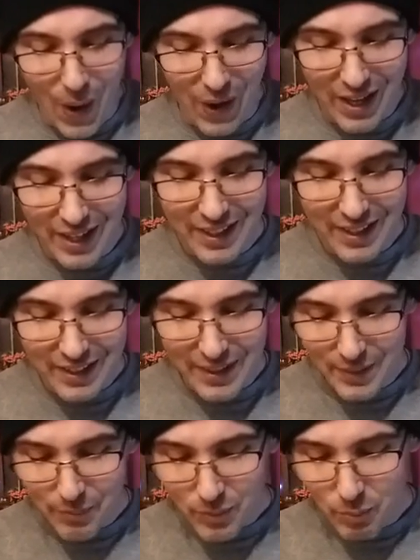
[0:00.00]
We are.
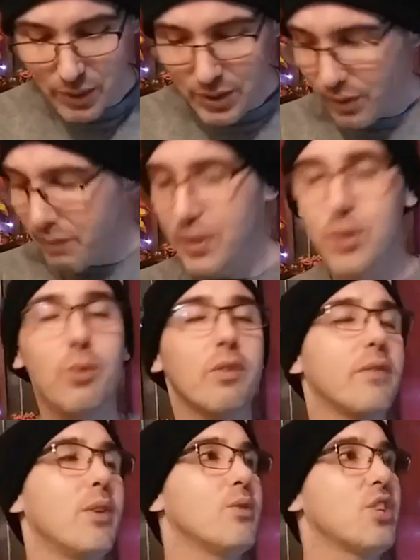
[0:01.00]
We don't even do a
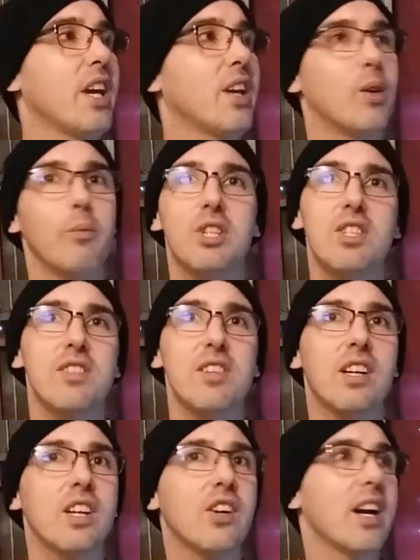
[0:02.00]
review channel. We just
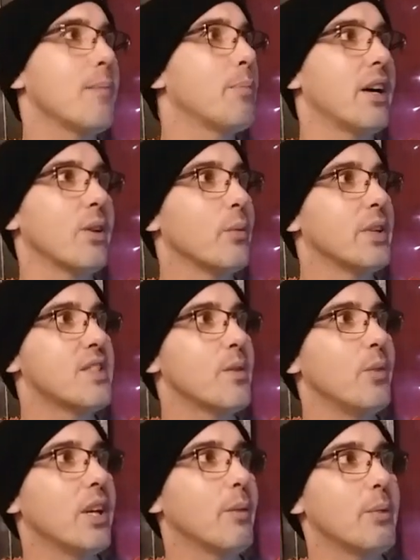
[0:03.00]
talk crap on her once a
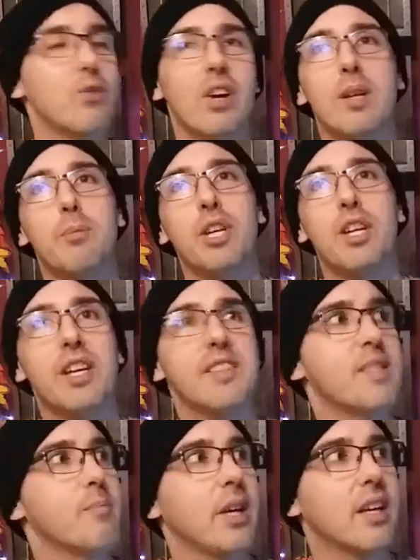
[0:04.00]
week, and we try to put a nice
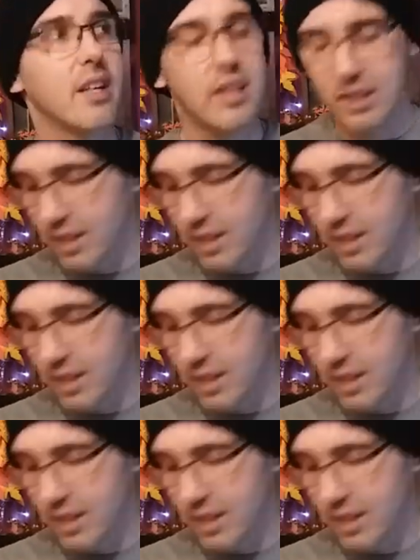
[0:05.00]
spin on it.